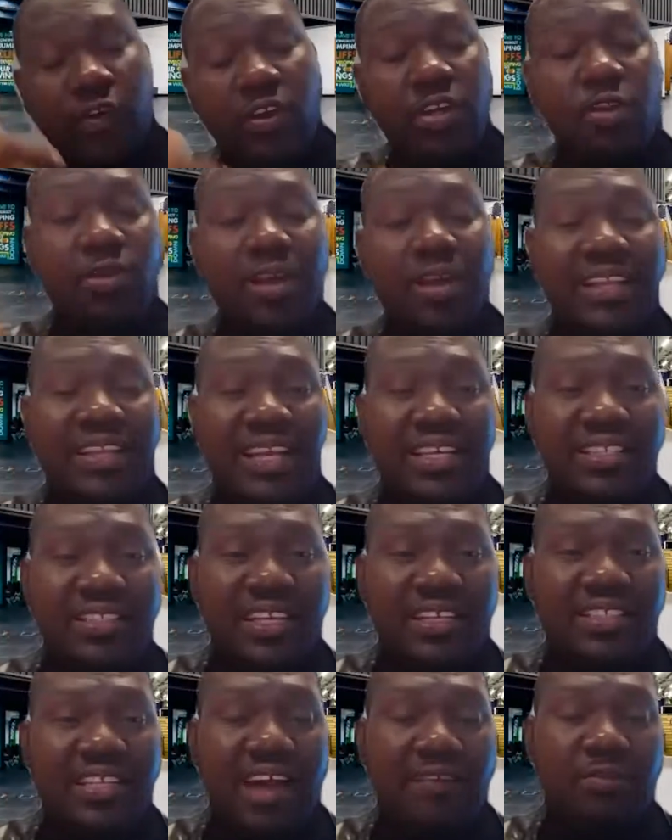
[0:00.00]
the United
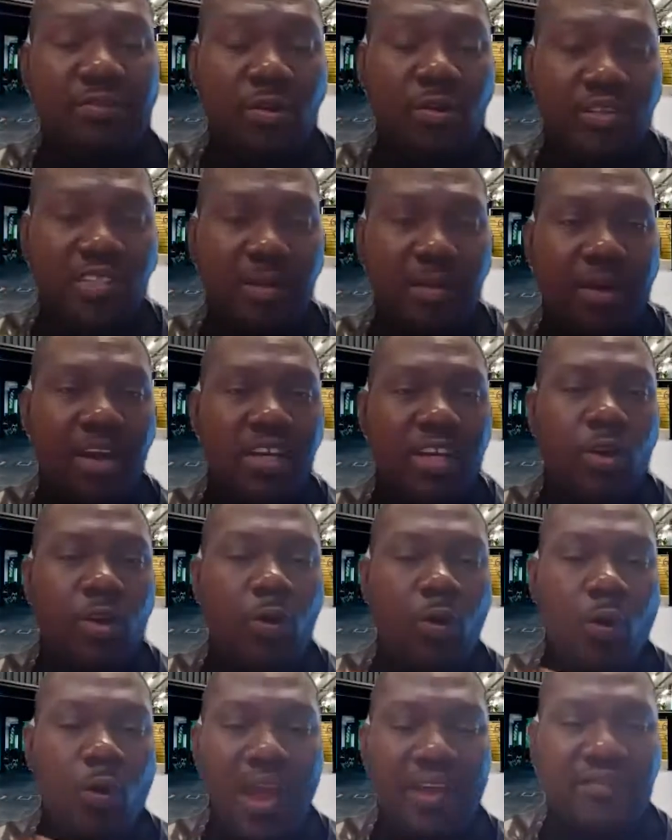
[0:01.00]
States, I've talked about the
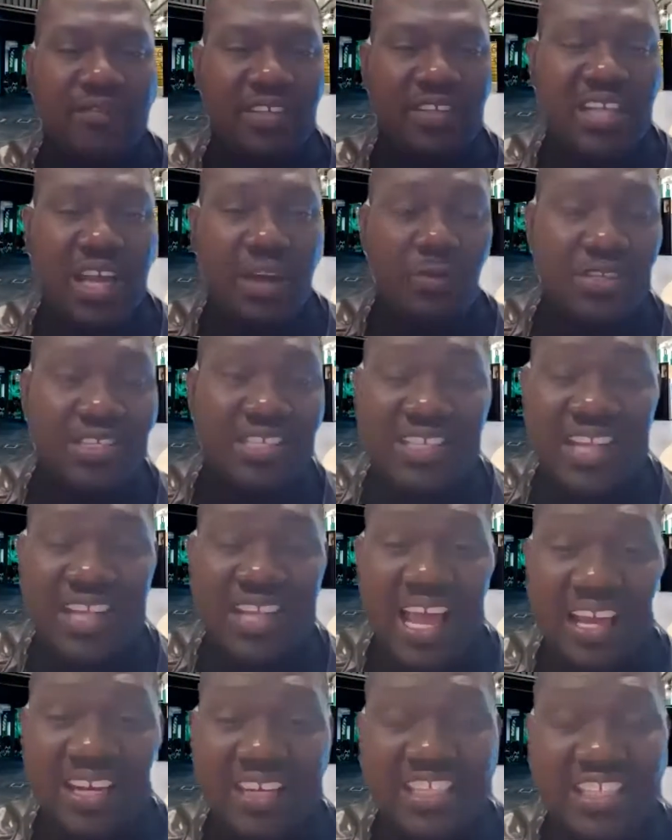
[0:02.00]
O1 visa, which is
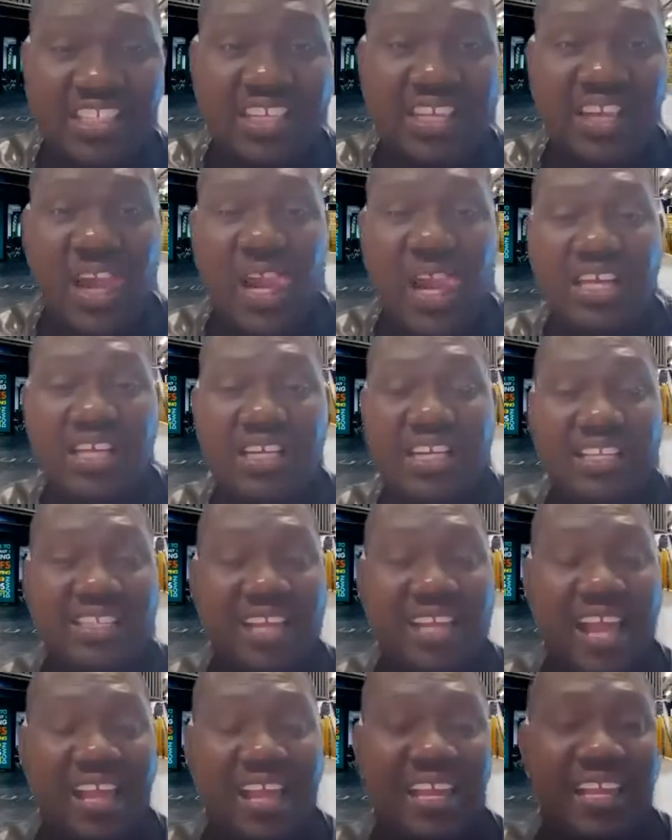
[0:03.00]

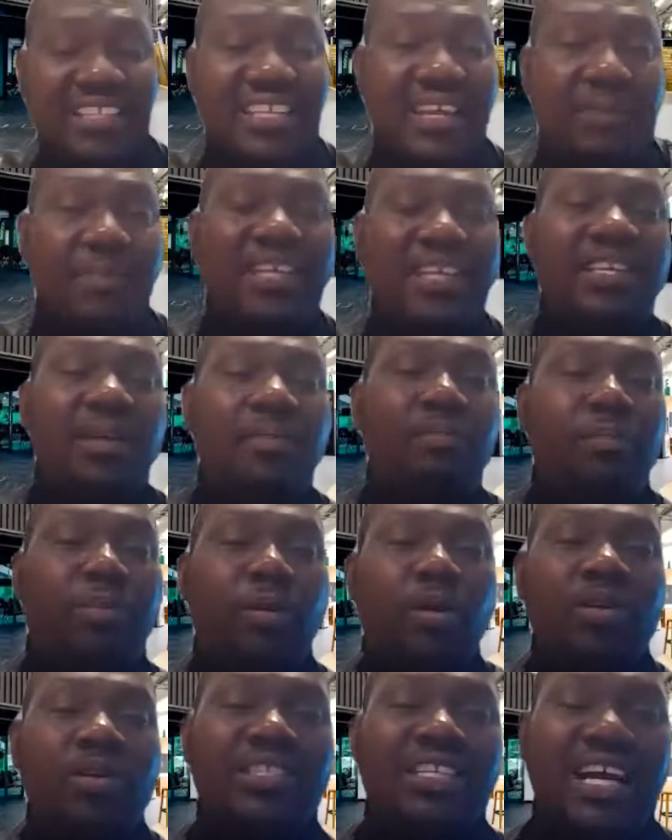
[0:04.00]
it's a
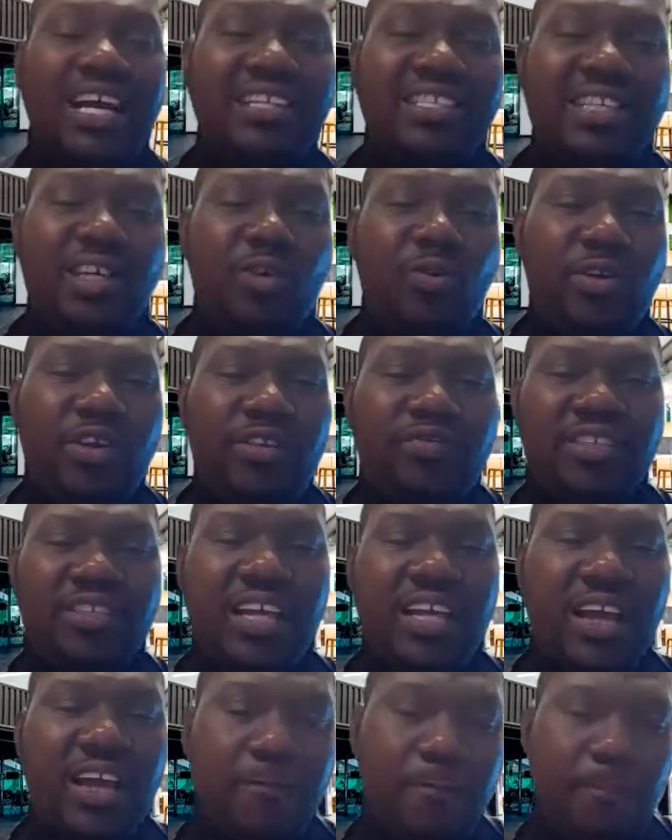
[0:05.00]
broad category
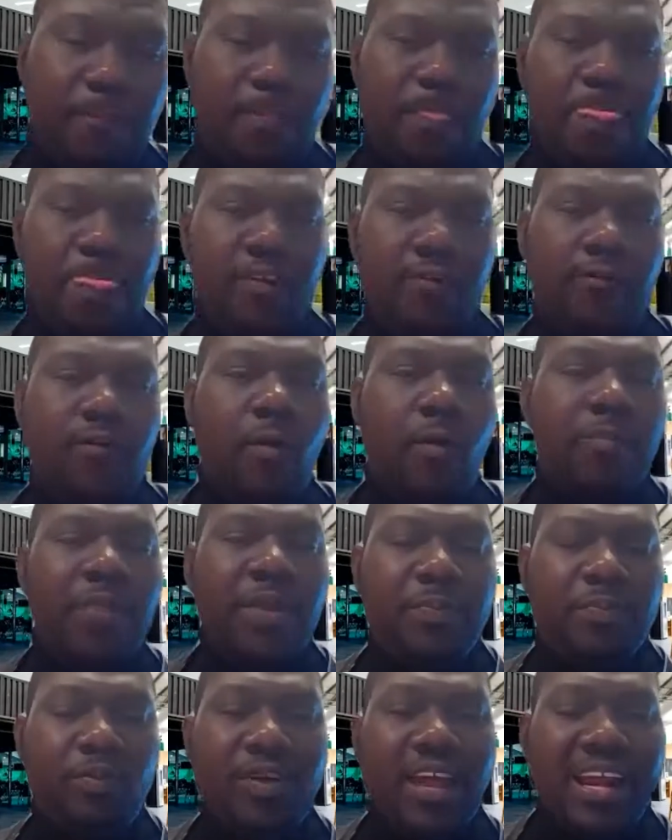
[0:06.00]
visa for
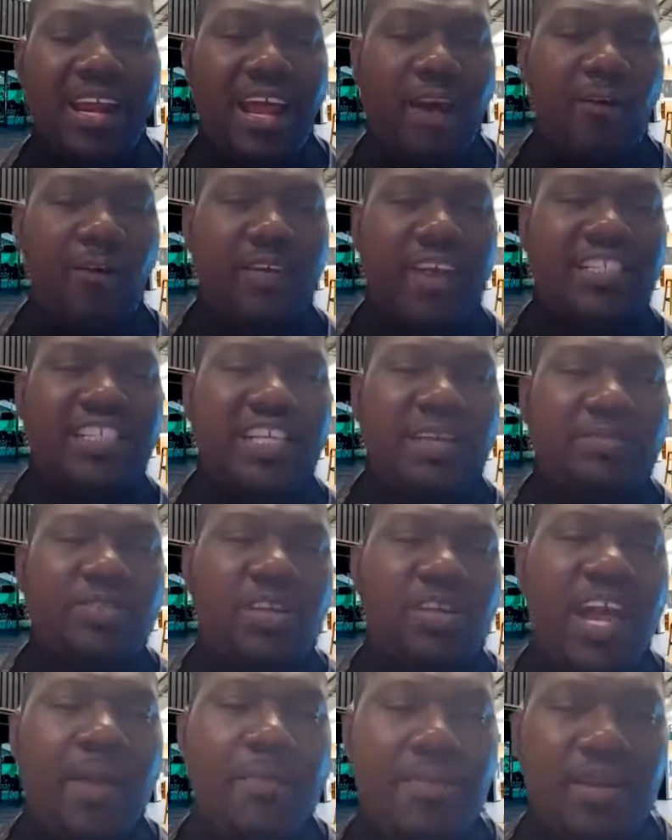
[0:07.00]
people that are of
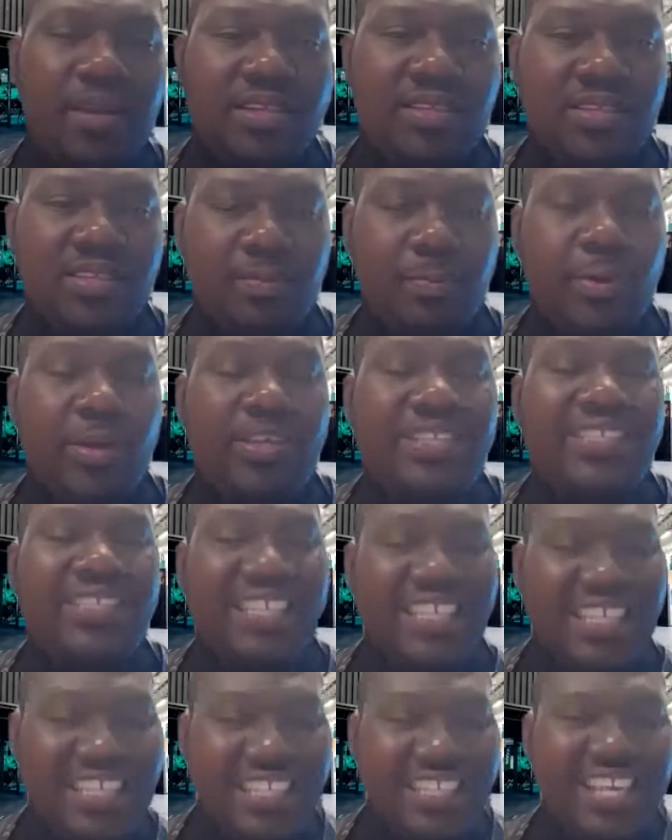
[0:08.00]
exceptional ability, but it's
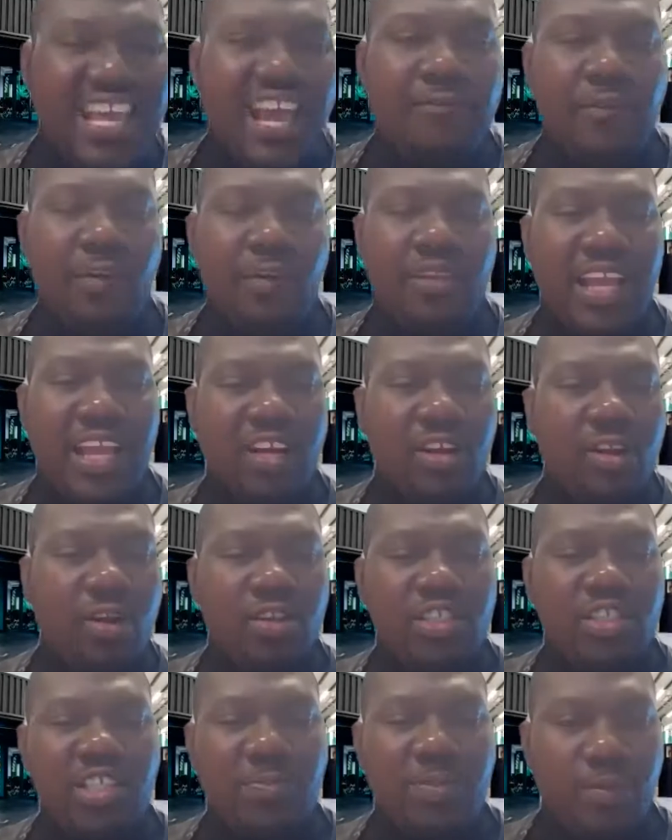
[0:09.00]
easier for
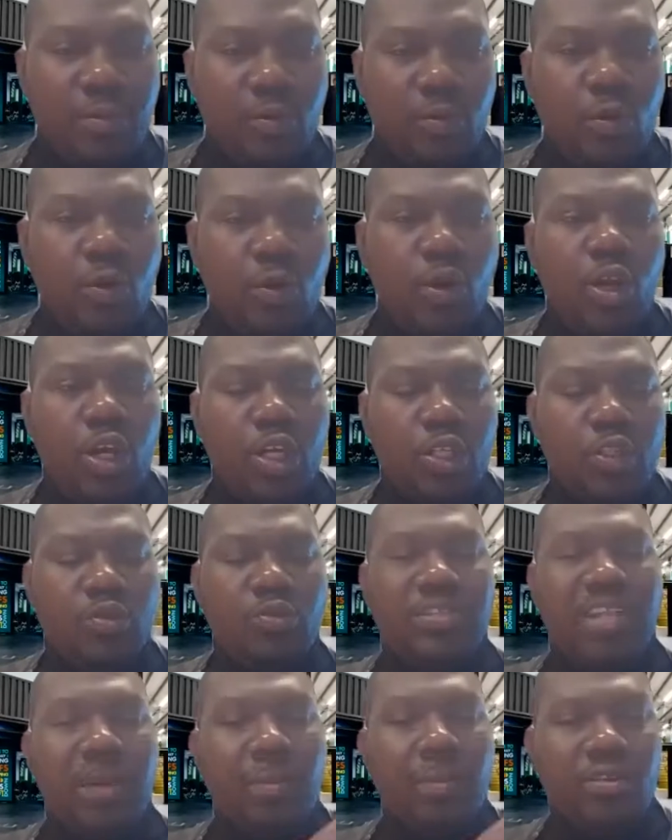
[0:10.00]
technology people to
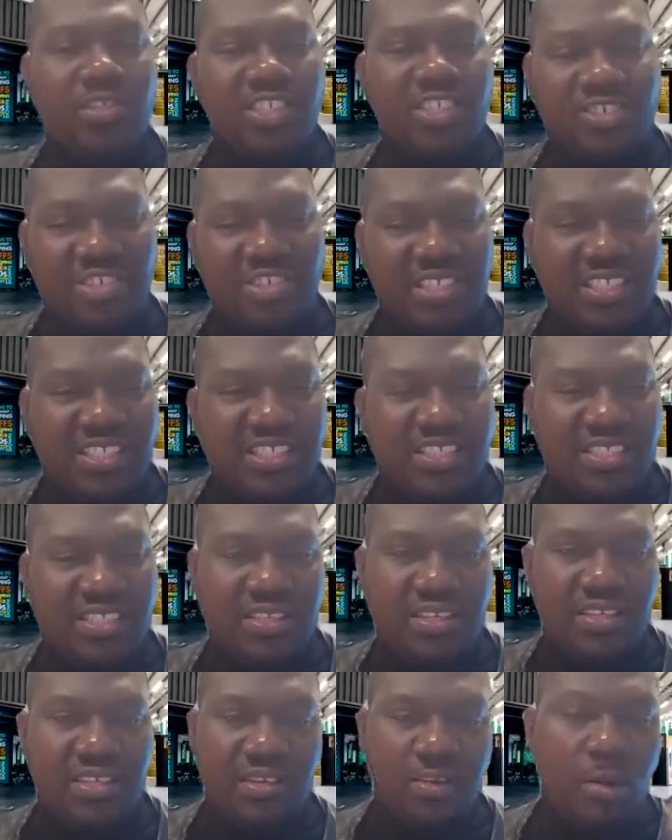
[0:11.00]
demonstrate it.
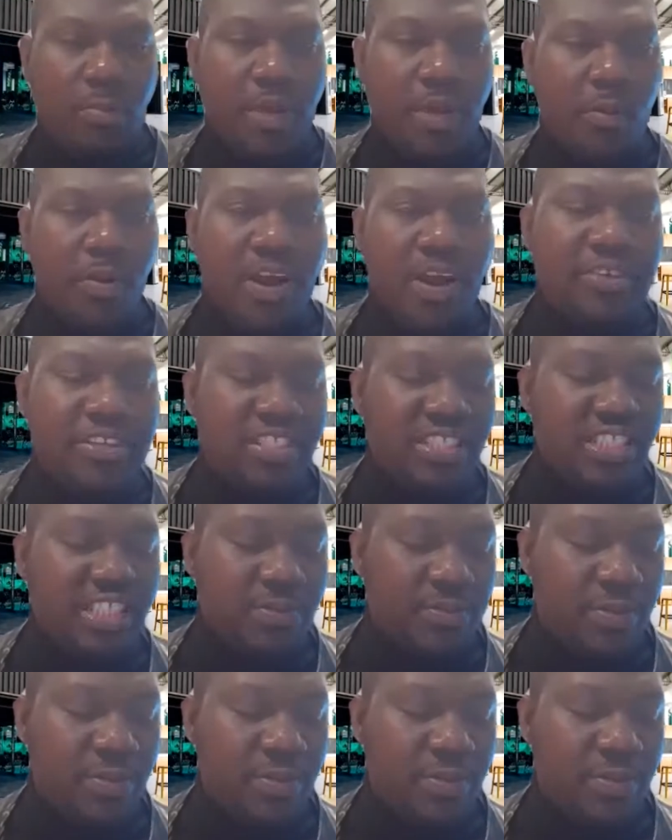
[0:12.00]
Number one reason is